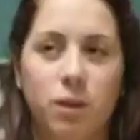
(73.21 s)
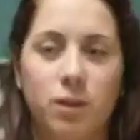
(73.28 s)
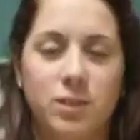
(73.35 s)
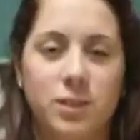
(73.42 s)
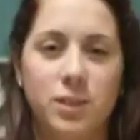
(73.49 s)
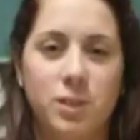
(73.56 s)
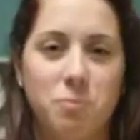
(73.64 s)
We're all
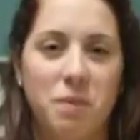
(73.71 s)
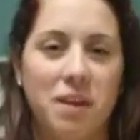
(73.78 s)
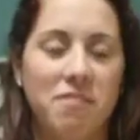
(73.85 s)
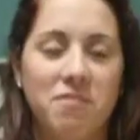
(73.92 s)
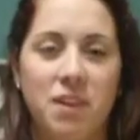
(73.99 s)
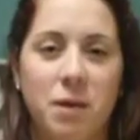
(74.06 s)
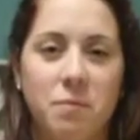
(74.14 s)
such a big
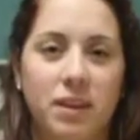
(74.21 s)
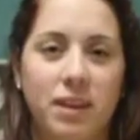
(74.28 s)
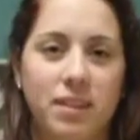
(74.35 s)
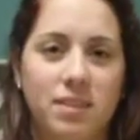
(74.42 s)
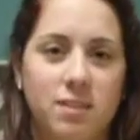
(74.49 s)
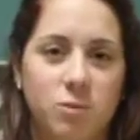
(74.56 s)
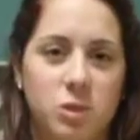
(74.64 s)
family
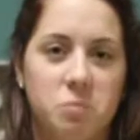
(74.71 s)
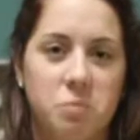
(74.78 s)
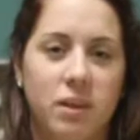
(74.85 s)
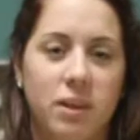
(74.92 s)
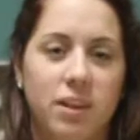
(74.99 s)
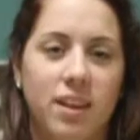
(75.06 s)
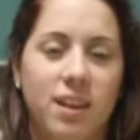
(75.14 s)
and so
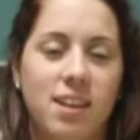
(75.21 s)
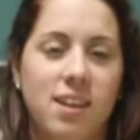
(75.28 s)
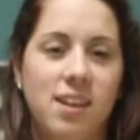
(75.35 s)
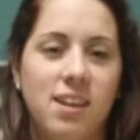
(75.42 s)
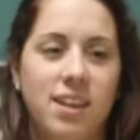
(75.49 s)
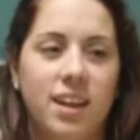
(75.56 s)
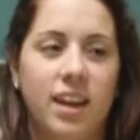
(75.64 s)
spirited,
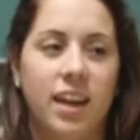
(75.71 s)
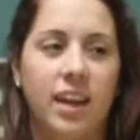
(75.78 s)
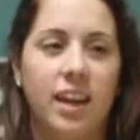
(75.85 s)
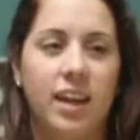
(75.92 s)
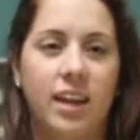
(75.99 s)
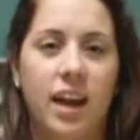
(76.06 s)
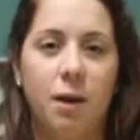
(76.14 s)

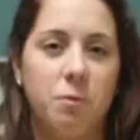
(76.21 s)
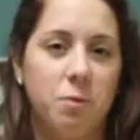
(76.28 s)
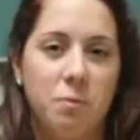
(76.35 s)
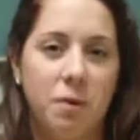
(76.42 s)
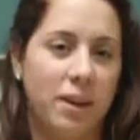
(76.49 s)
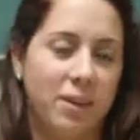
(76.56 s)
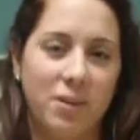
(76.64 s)
and I
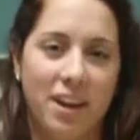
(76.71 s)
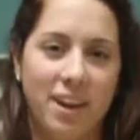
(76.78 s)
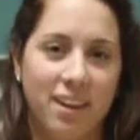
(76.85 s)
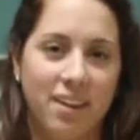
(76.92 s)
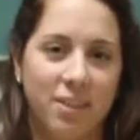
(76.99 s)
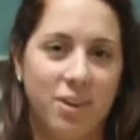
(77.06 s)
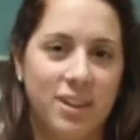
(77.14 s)
wouldn't want to go to any
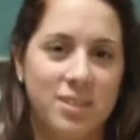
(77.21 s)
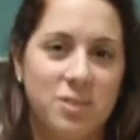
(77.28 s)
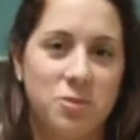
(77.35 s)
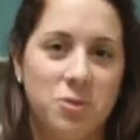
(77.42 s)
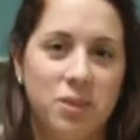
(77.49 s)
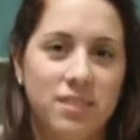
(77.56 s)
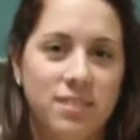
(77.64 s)
other high school.